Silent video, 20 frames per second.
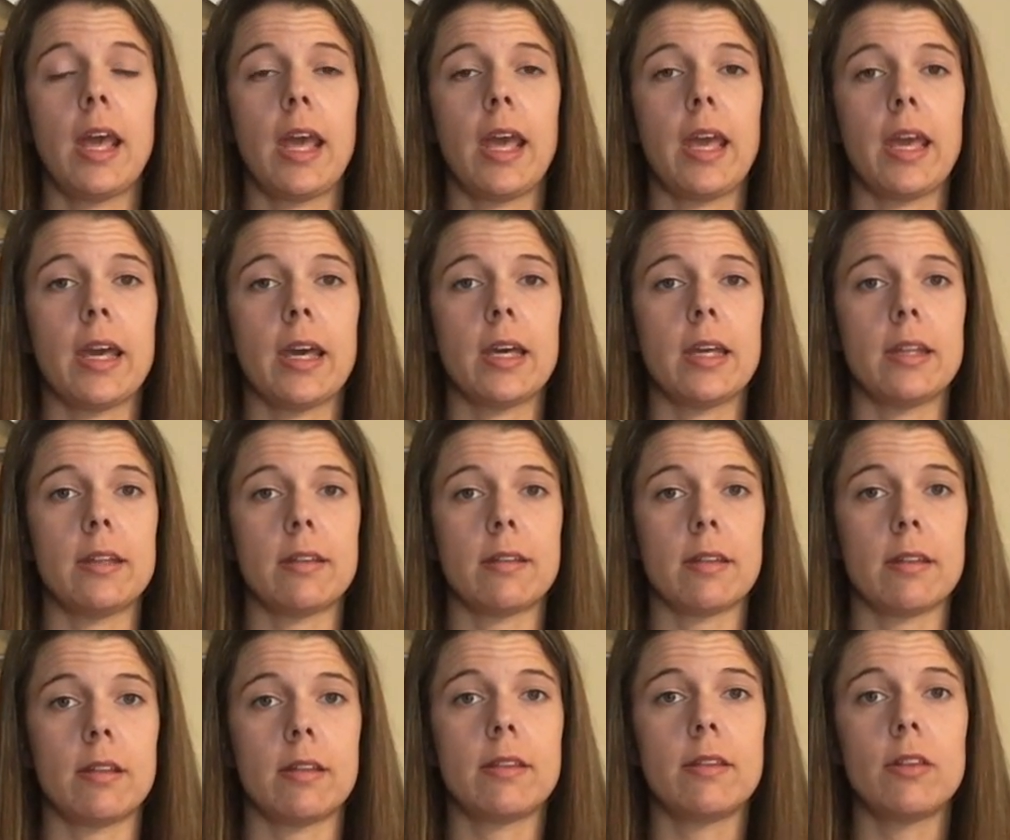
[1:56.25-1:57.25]
and
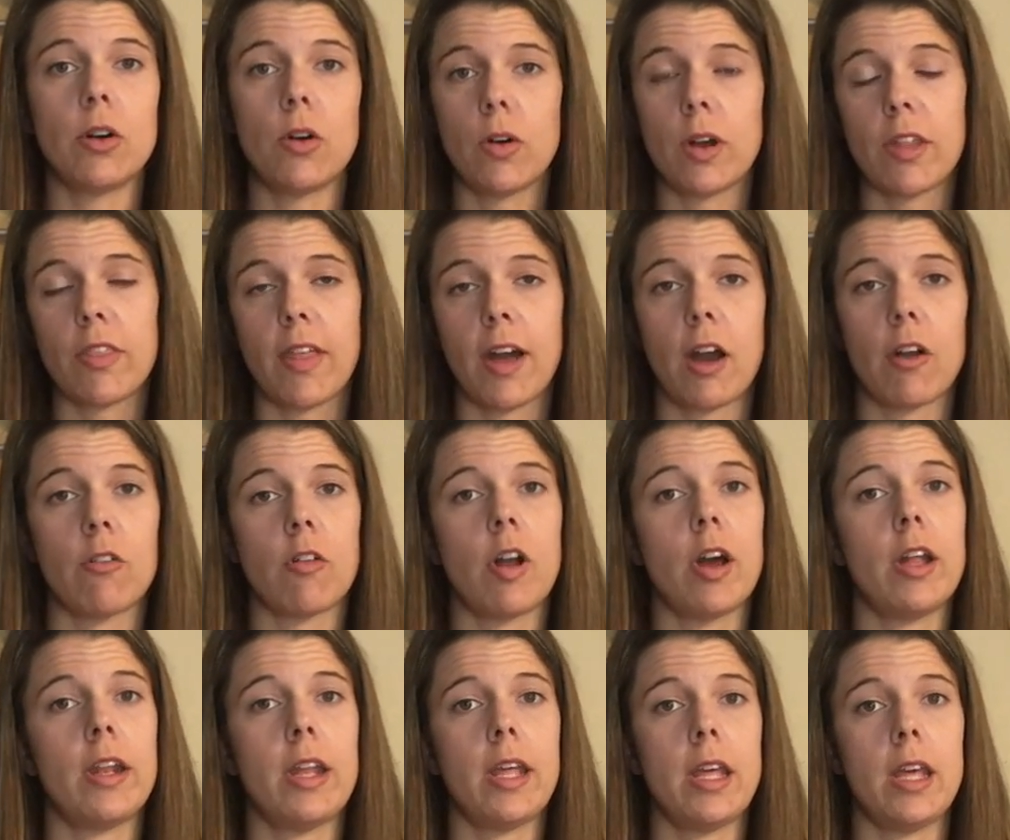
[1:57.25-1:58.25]
still get that
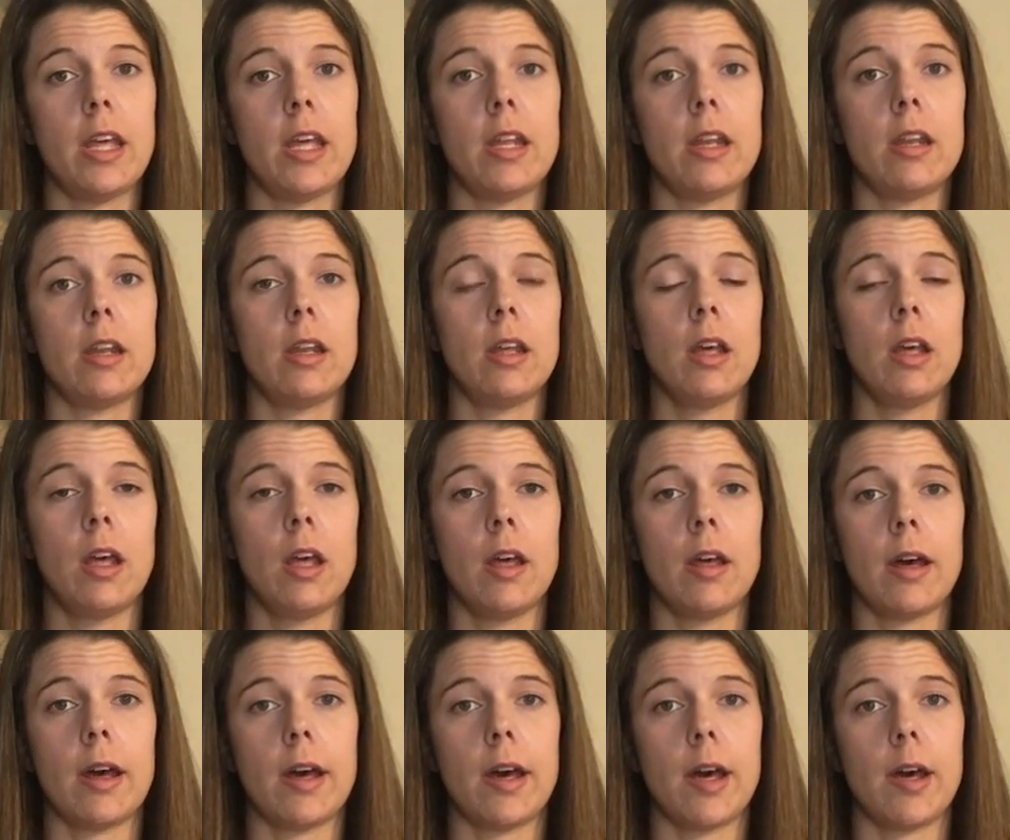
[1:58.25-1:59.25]
run in,
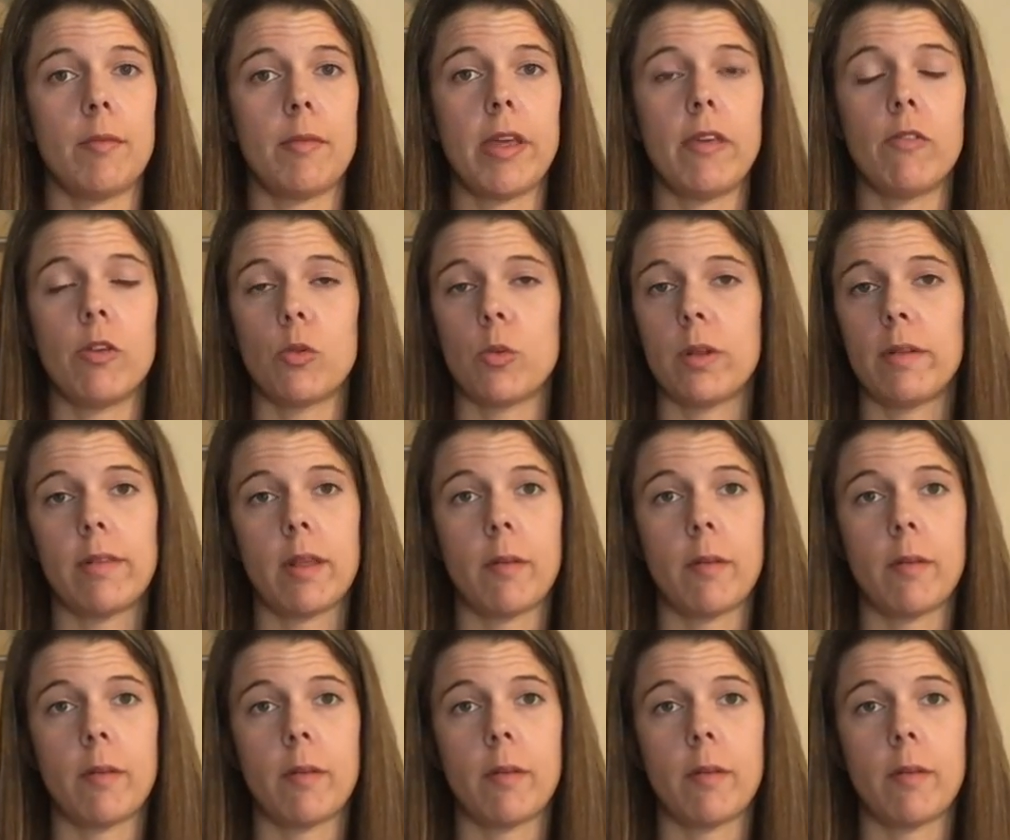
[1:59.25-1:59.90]
even when